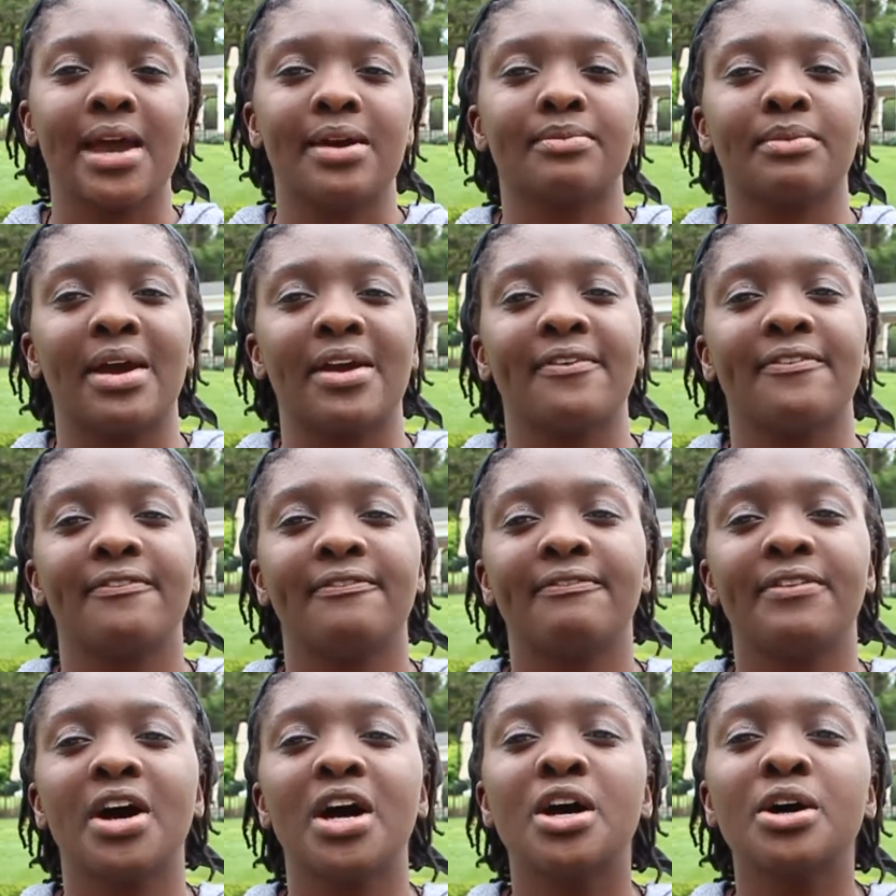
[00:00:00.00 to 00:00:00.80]
I have my
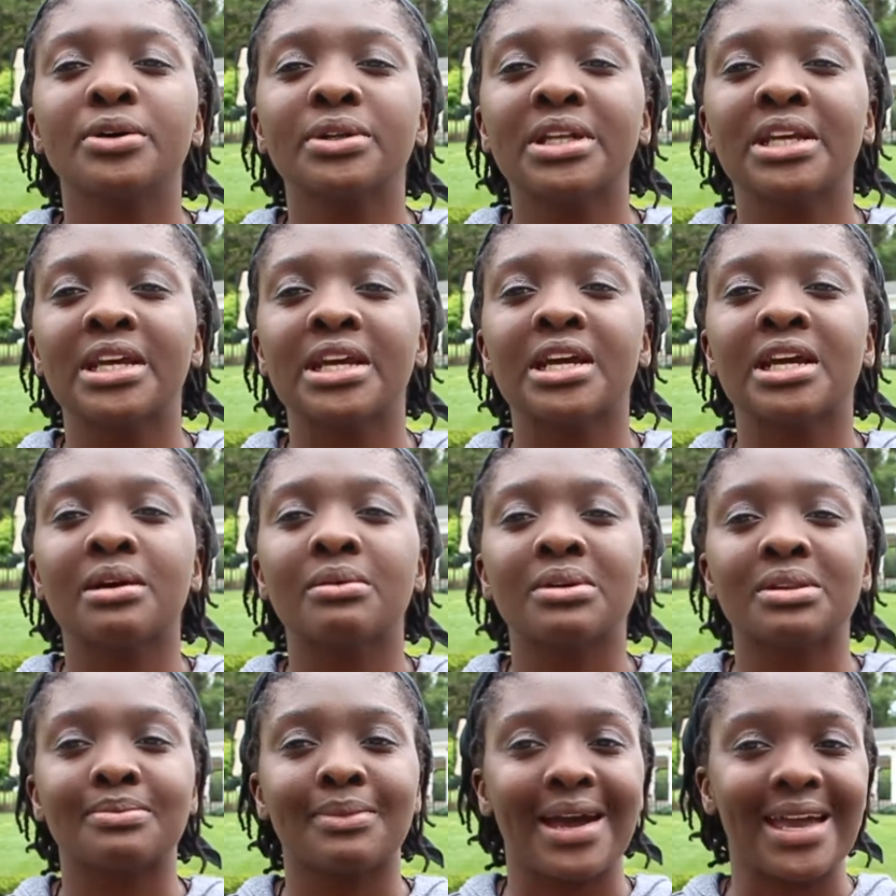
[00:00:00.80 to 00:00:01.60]
phone here
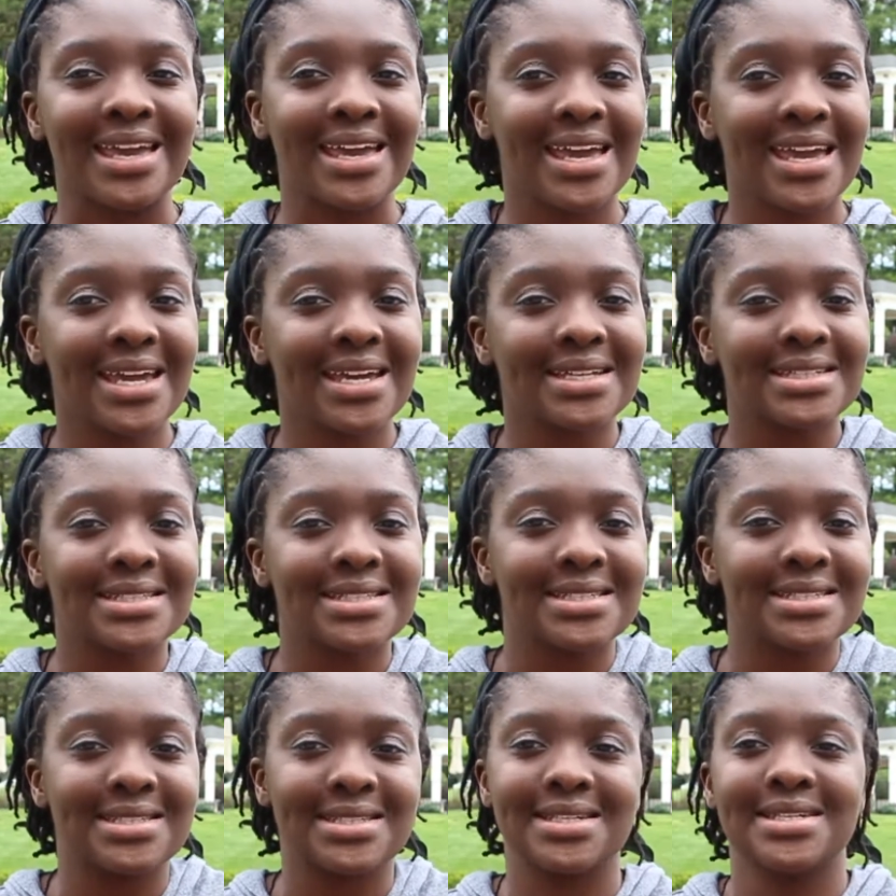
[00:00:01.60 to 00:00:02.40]
with my
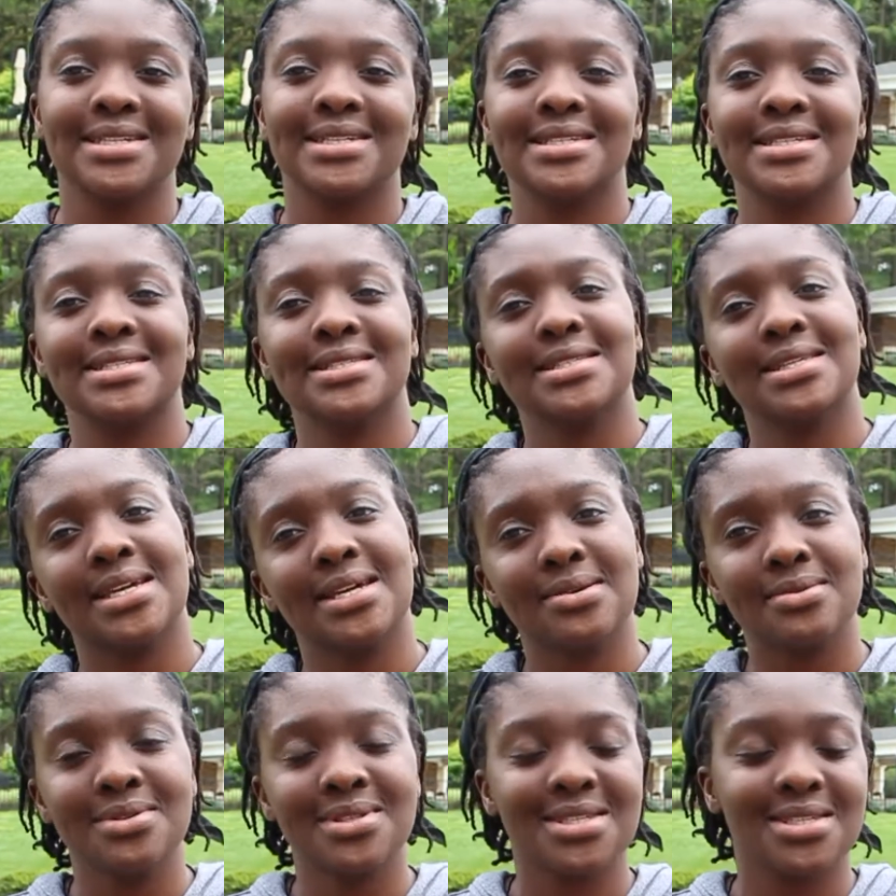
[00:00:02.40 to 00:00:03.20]
handy dandy
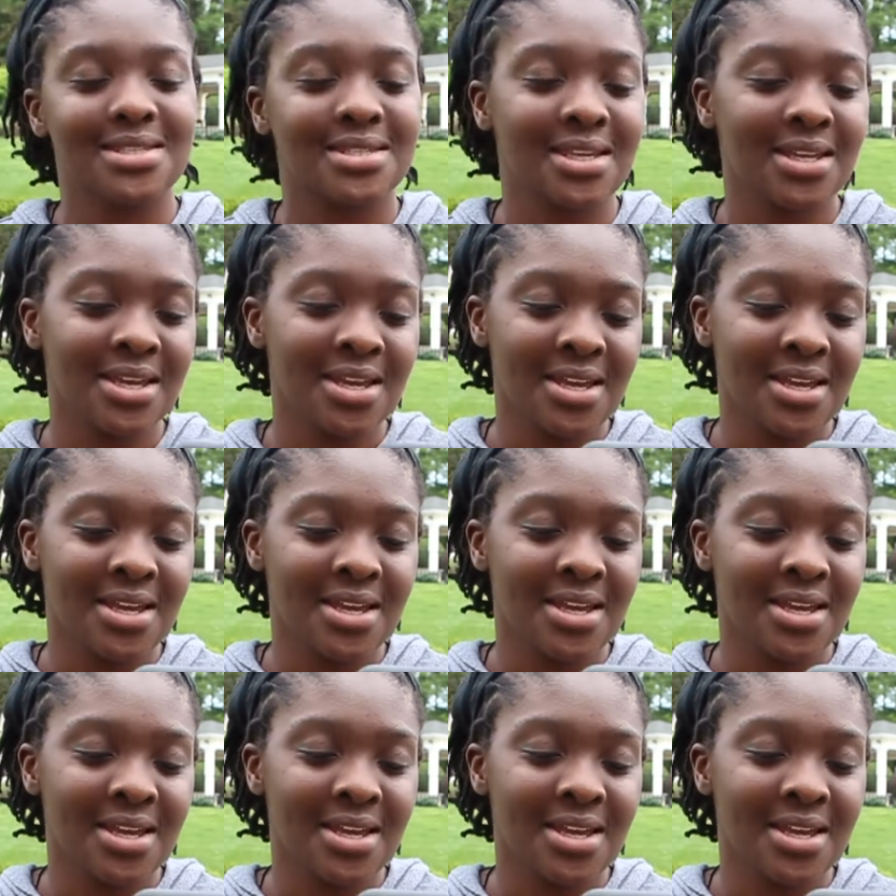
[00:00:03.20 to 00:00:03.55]
notes.